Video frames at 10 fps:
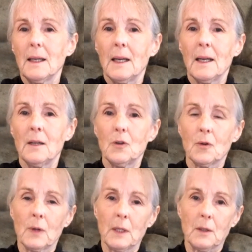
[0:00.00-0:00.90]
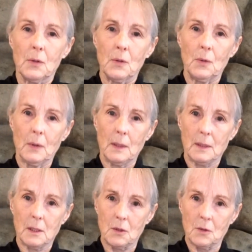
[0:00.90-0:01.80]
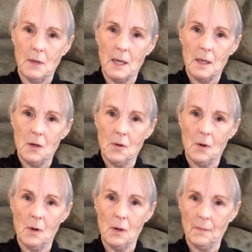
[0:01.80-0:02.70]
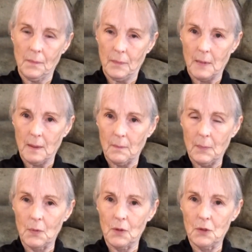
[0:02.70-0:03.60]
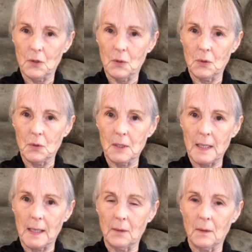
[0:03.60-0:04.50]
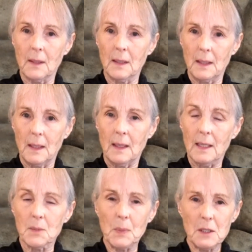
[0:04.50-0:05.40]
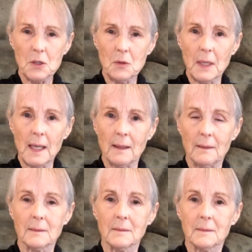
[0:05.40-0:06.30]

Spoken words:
And you're going to straighten your arm, pull your shoulders down as best you can.